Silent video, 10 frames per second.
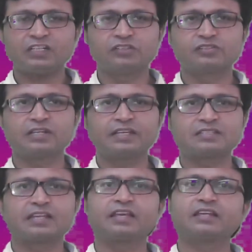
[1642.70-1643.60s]
Those
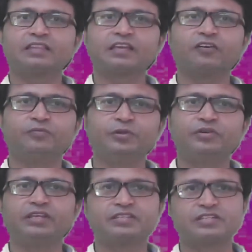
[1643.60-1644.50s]
lines, like a thing of
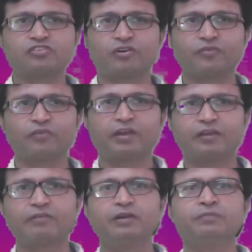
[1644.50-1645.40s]
beauty is a joy
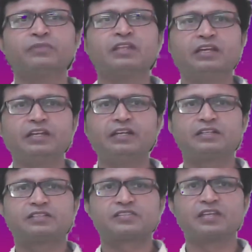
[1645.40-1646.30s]
forever,
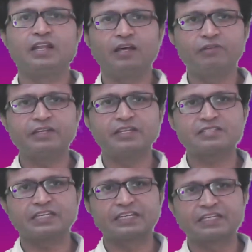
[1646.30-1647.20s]
its
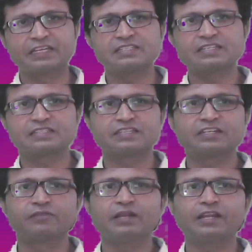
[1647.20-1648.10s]
loveliness increases,
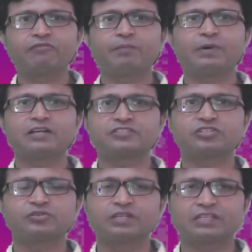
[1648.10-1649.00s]
it will never pass
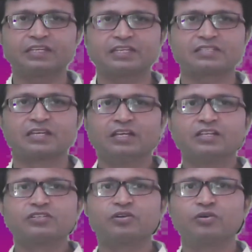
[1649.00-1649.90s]
into nothingness.
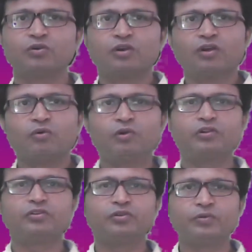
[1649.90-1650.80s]
So
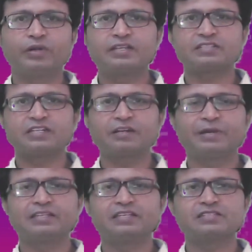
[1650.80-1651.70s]
what do you understand
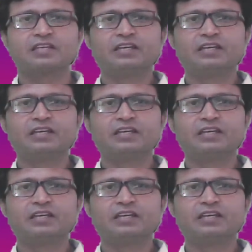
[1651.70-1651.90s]
by this?